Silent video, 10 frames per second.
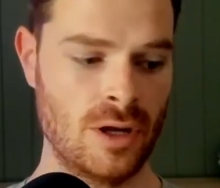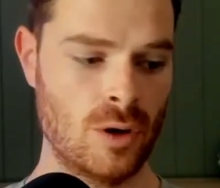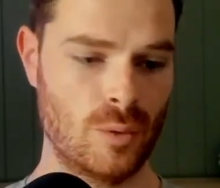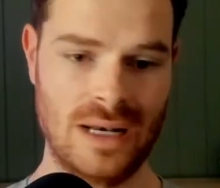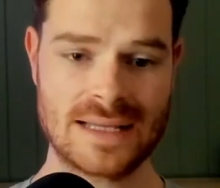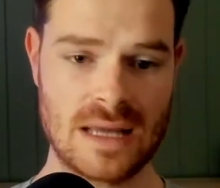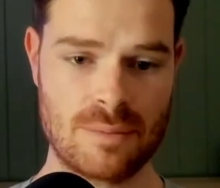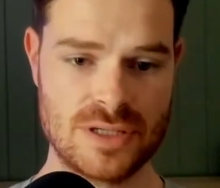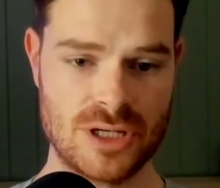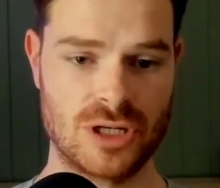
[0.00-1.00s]
we like that
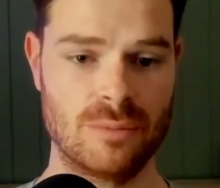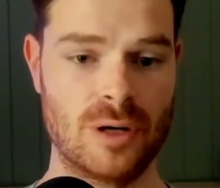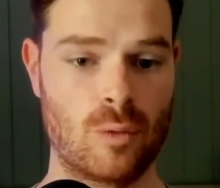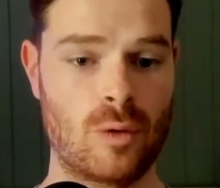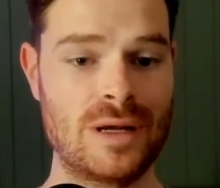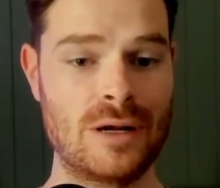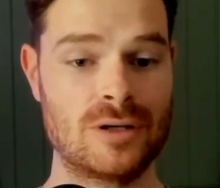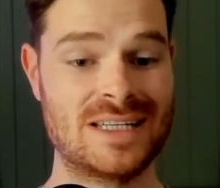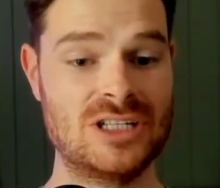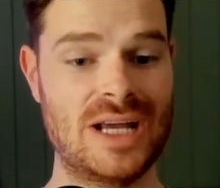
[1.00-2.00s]
position, but what we
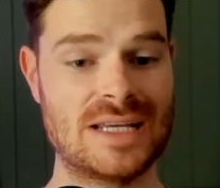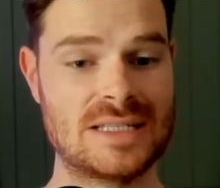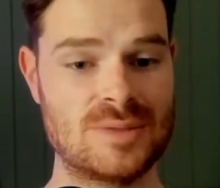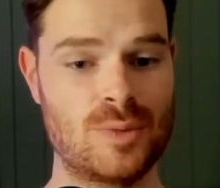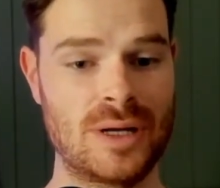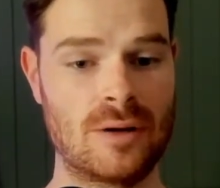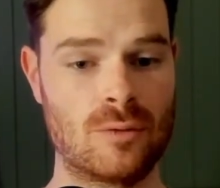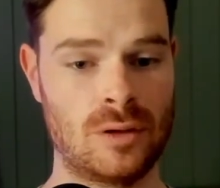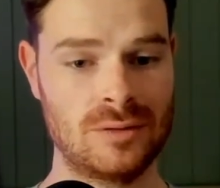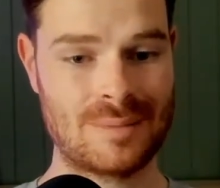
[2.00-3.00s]
suggest is putting a
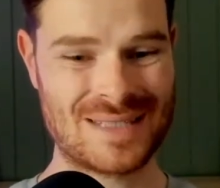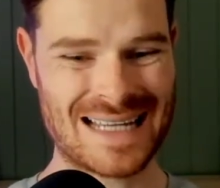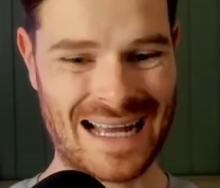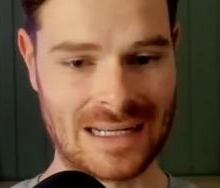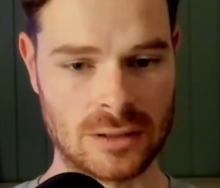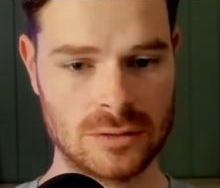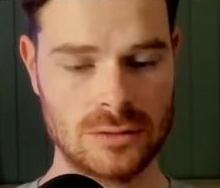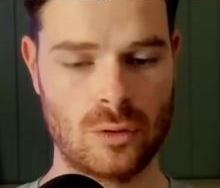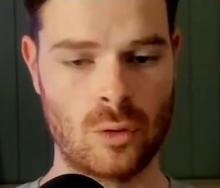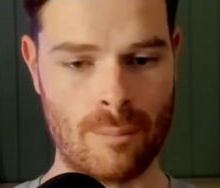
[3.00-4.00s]
rolled up towel
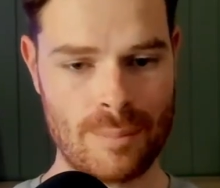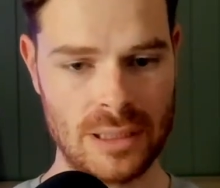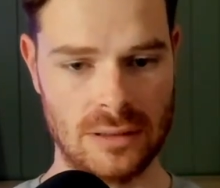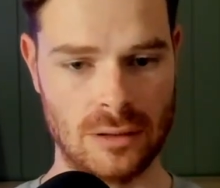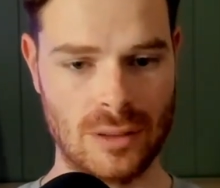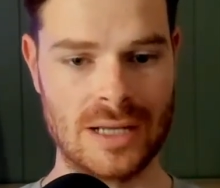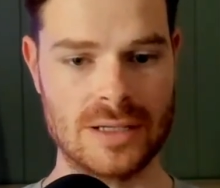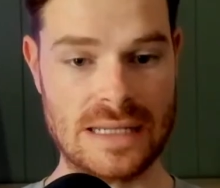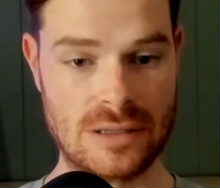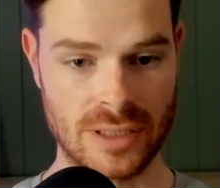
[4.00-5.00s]
or pillow
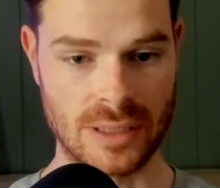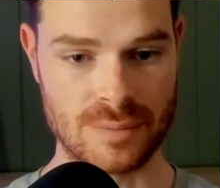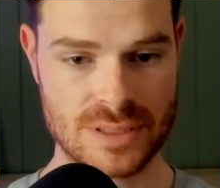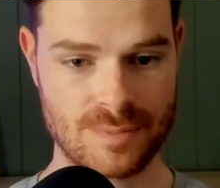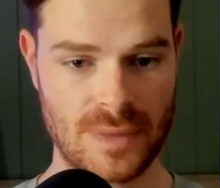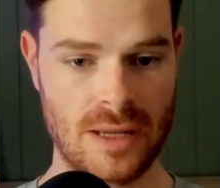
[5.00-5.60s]
underneath your hips.